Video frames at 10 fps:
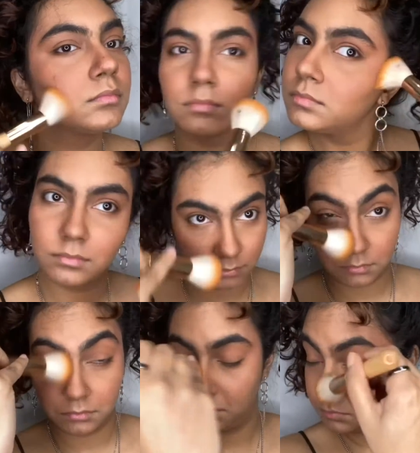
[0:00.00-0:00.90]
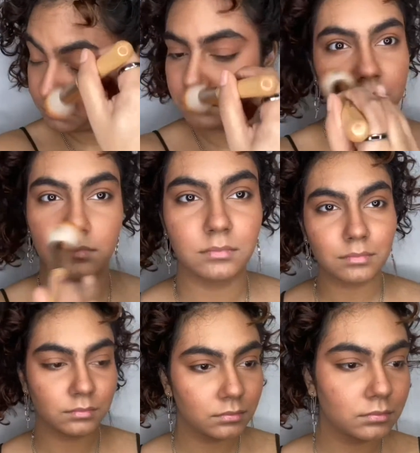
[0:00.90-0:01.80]
my eye crease.
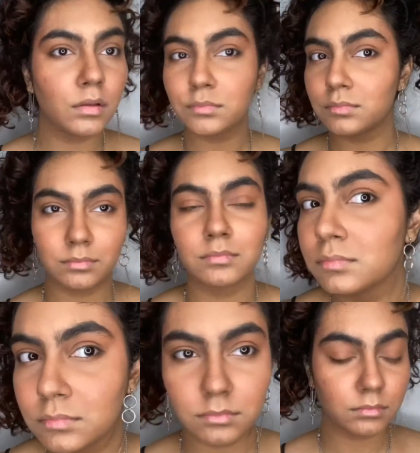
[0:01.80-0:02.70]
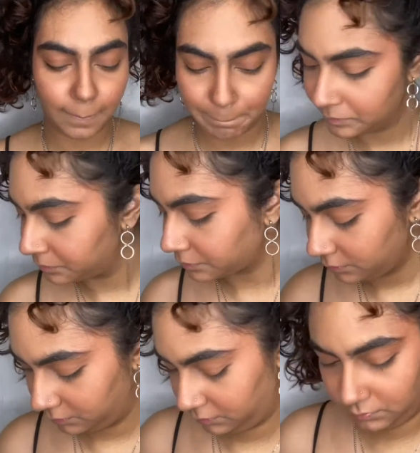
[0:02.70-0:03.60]
I just think it blends
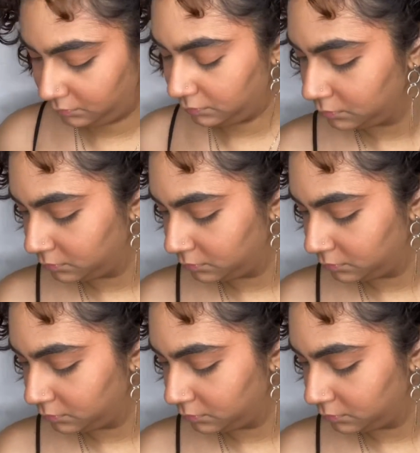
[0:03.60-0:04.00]
in better.